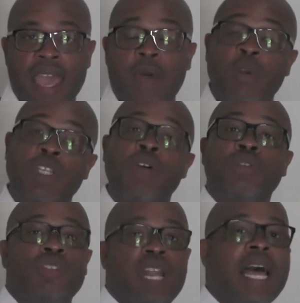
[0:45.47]
And we
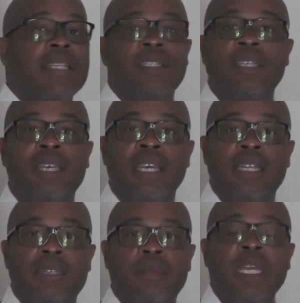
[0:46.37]
told you not to
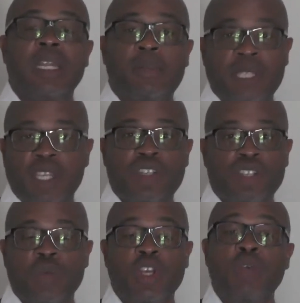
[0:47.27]
be in a
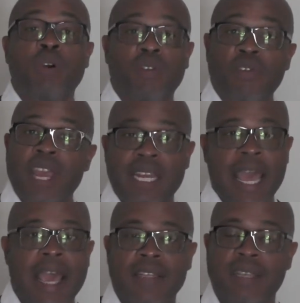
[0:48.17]
position to where you are afraid
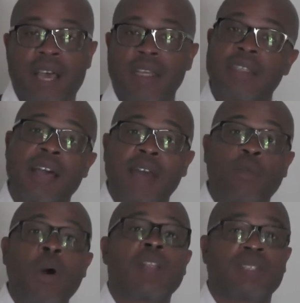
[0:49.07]
to ask God, because
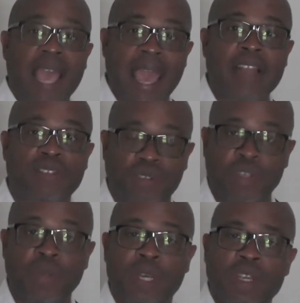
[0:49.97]
God wants to answer
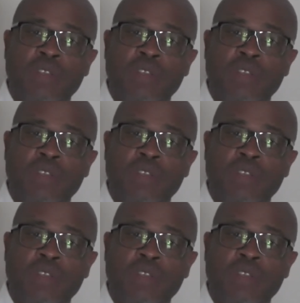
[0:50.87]
you.